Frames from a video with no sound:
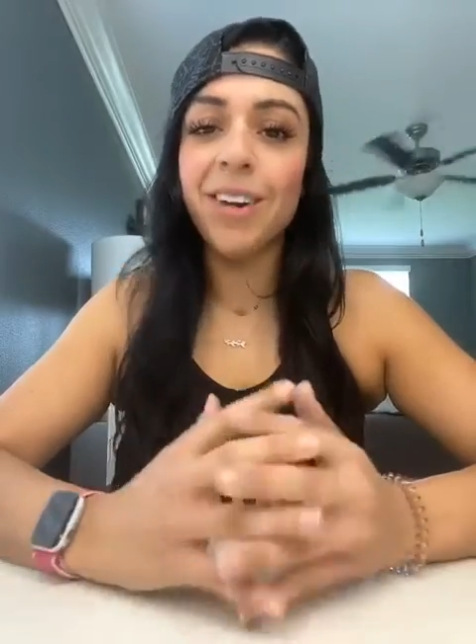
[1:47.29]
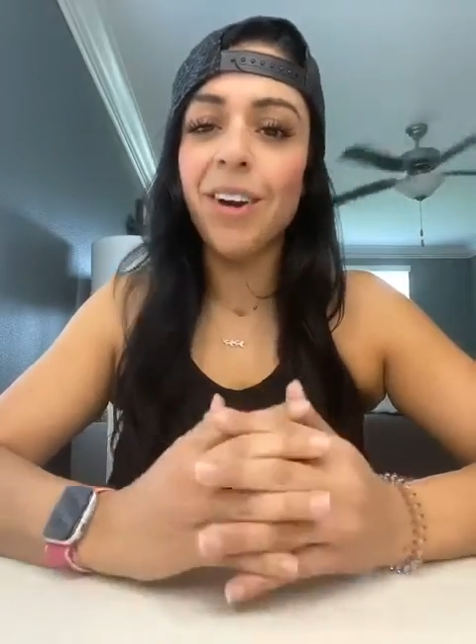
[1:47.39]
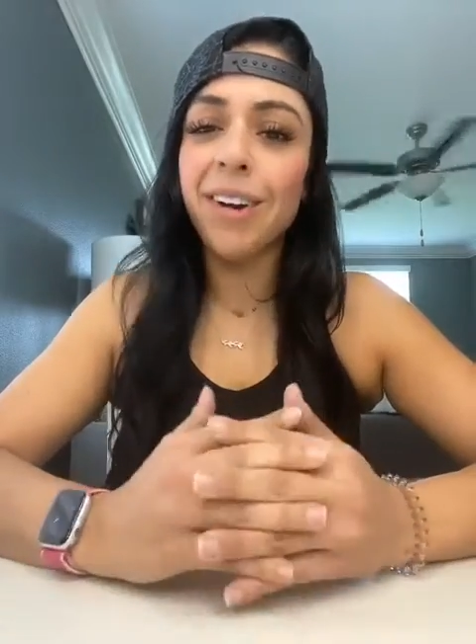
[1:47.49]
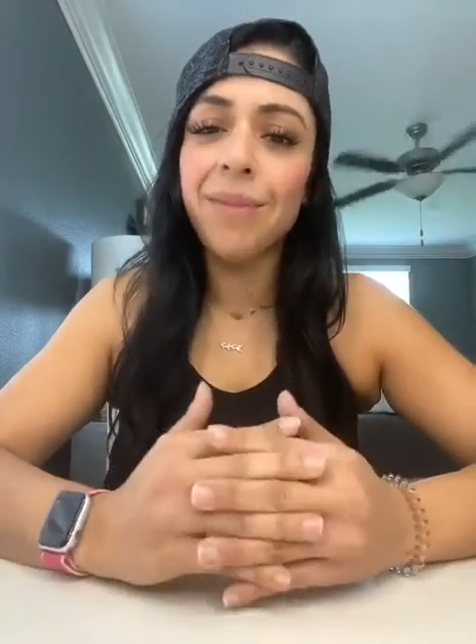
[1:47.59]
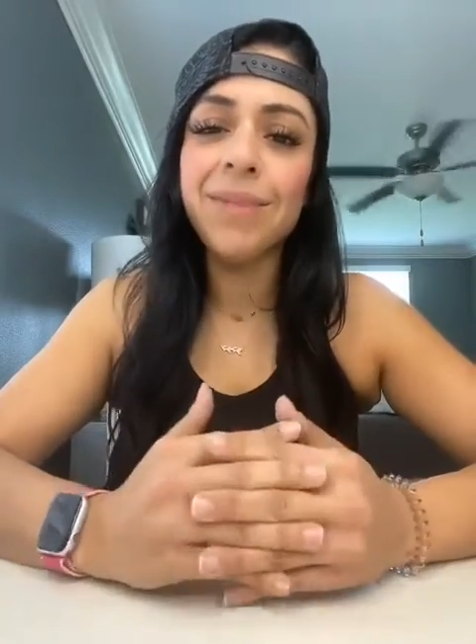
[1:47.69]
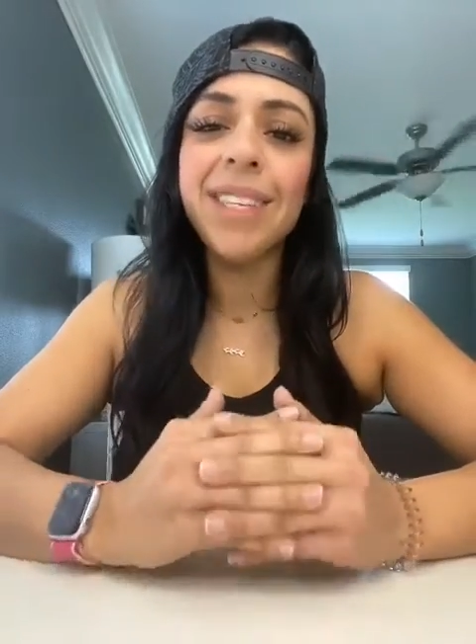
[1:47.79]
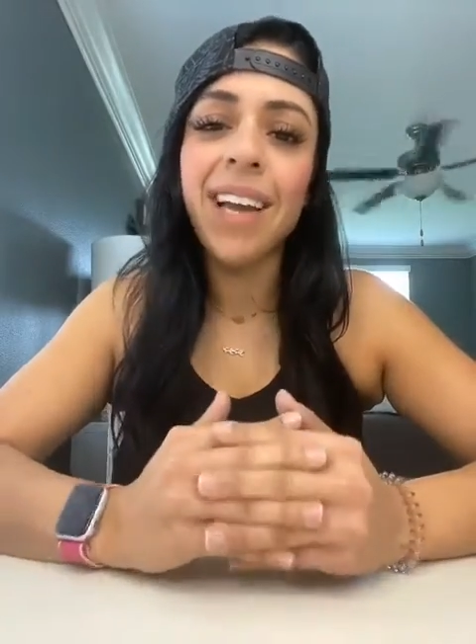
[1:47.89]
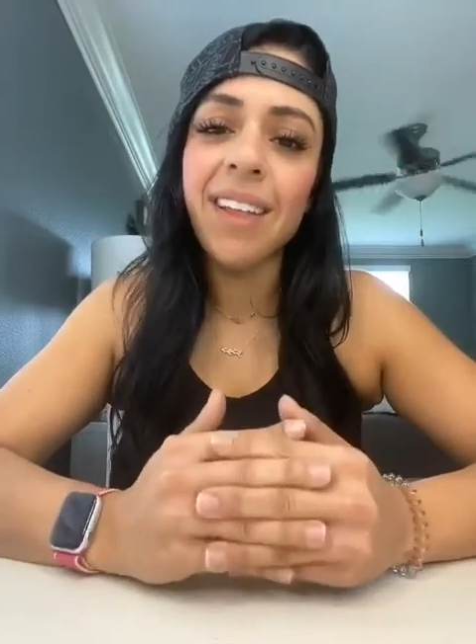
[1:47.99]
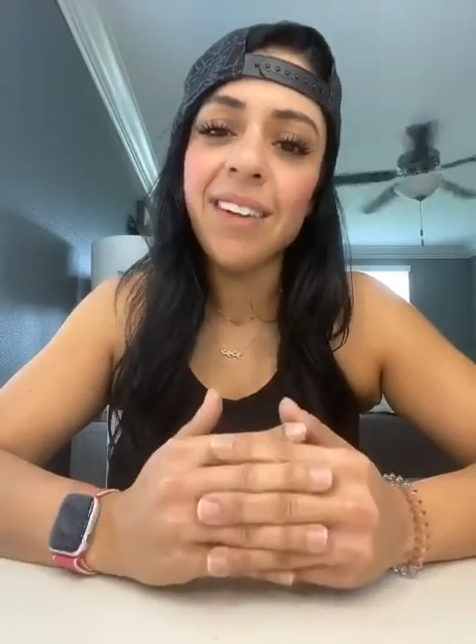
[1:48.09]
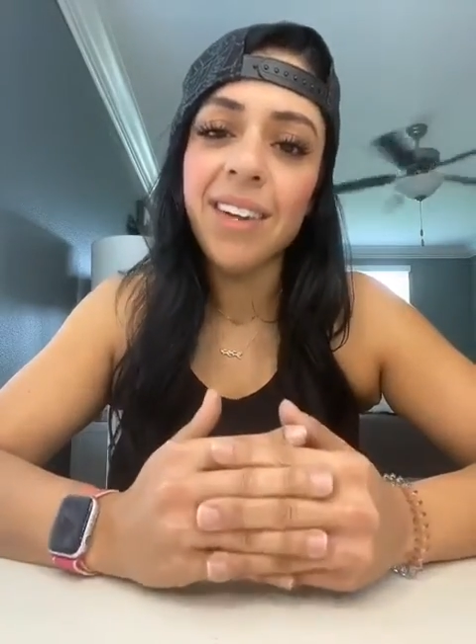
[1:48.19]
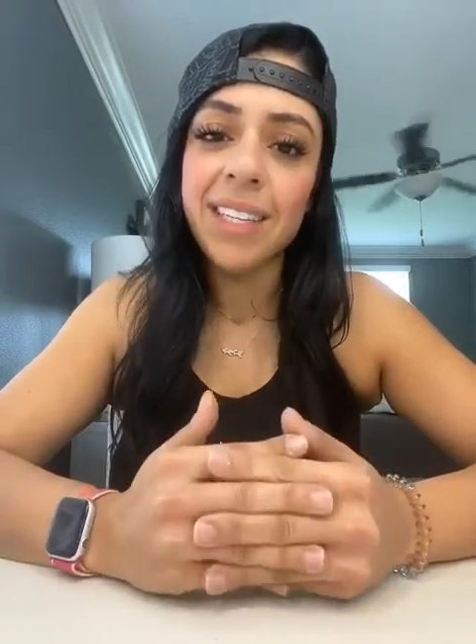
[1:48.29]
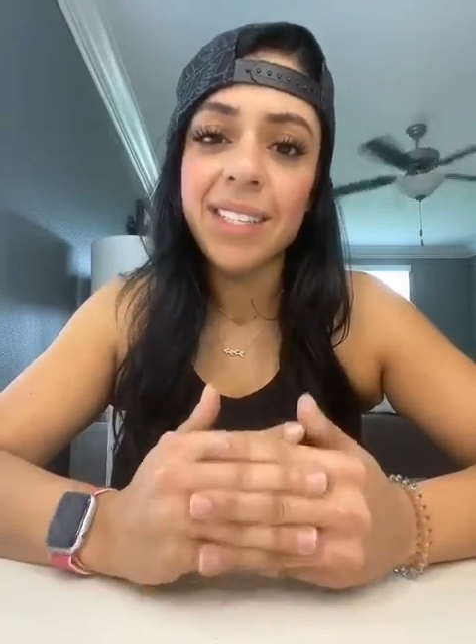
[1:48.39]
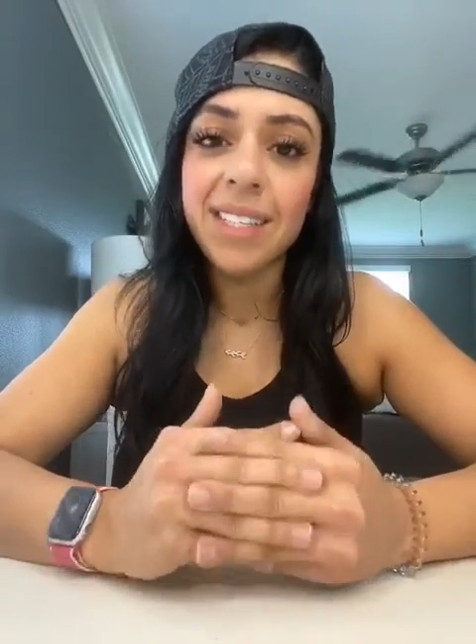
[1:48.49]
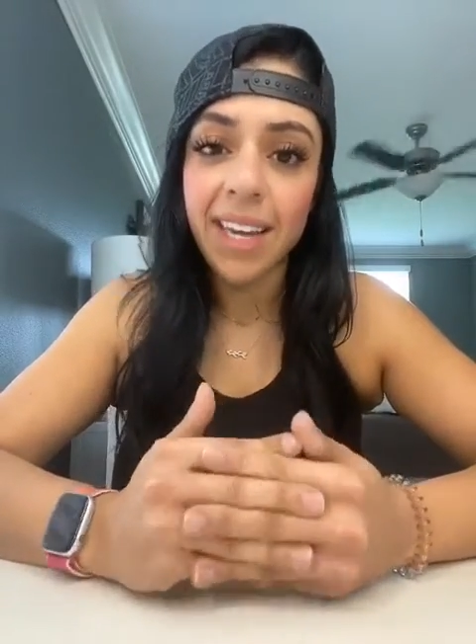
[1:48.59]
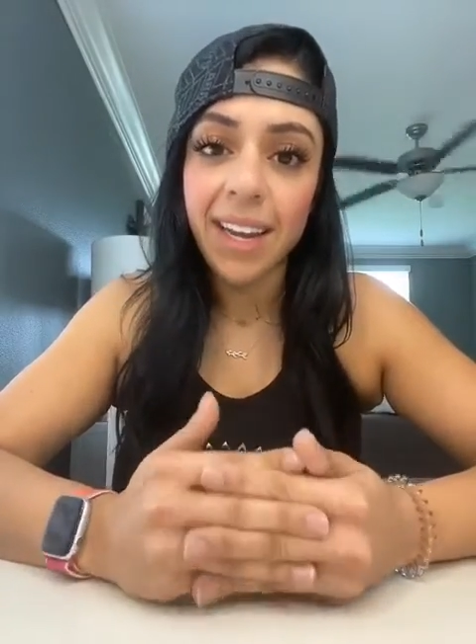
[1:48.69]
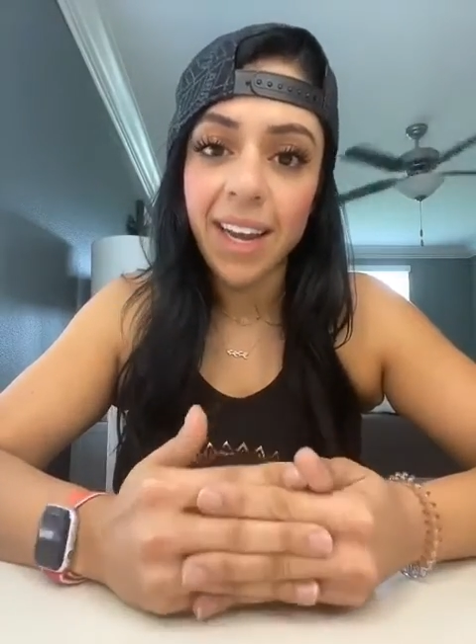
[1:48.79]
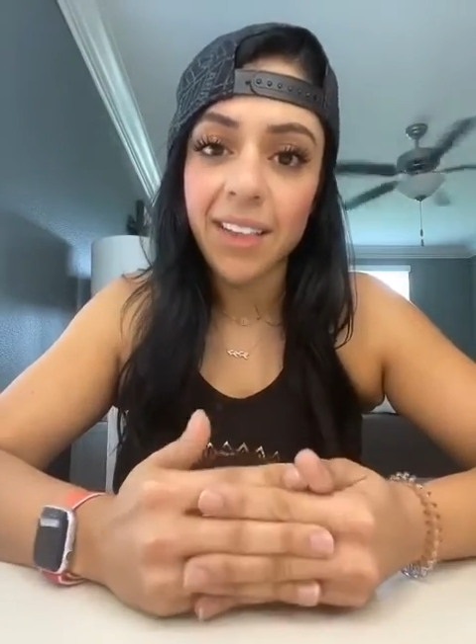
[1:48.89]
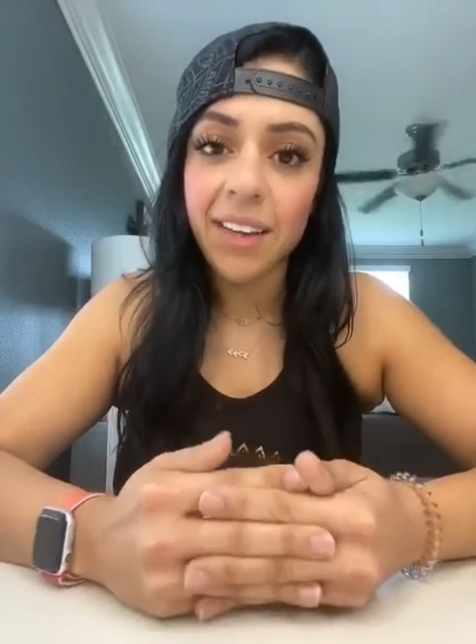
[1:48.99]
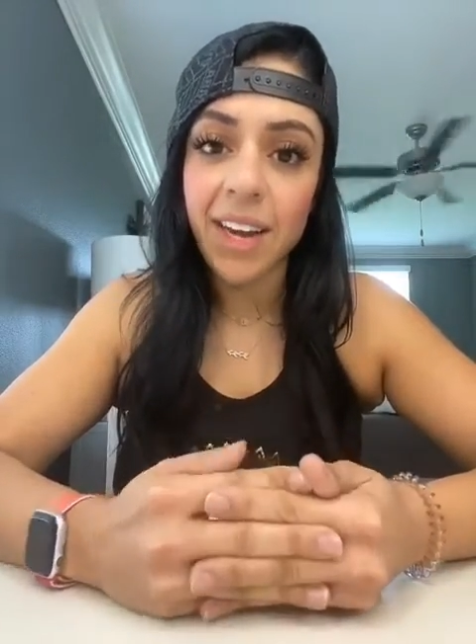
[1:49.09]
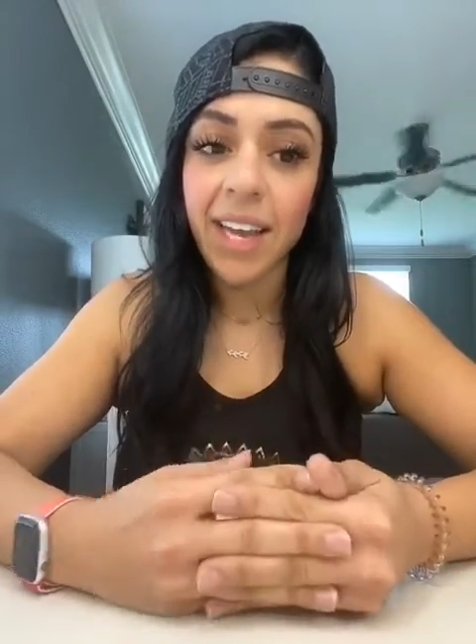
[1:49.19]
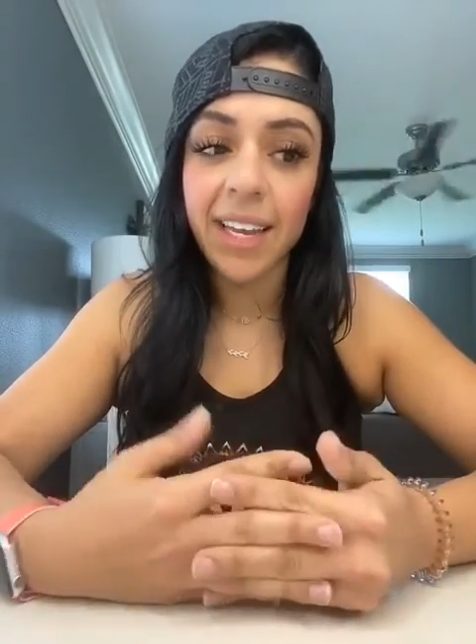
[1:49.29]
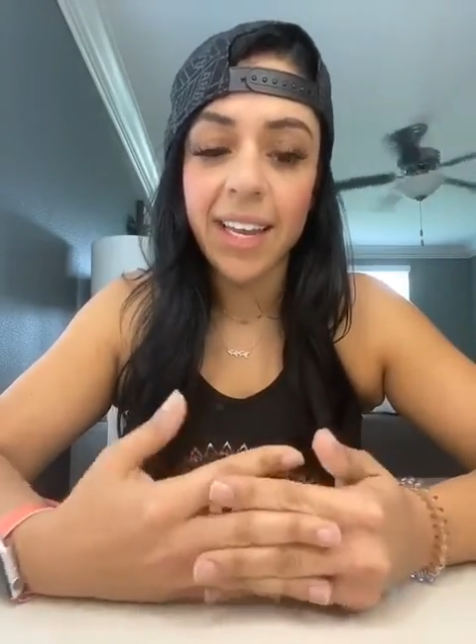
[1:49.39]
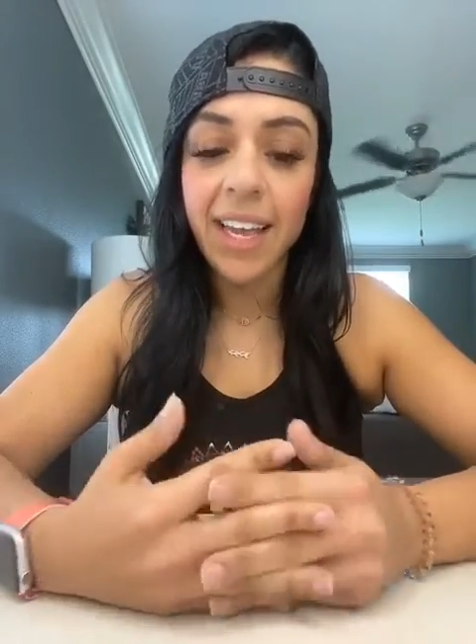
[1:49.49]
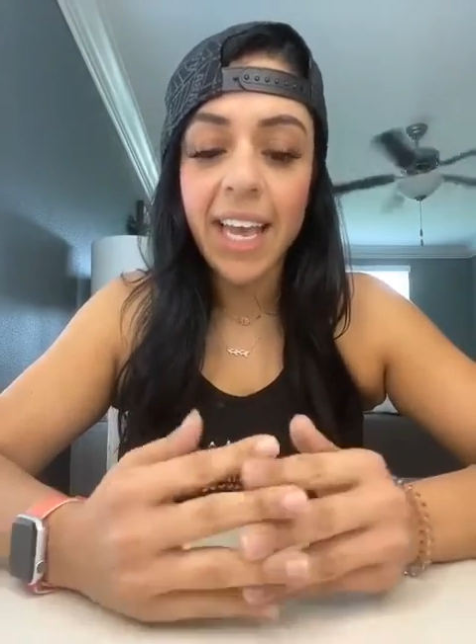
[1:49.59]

to all come together and stay together and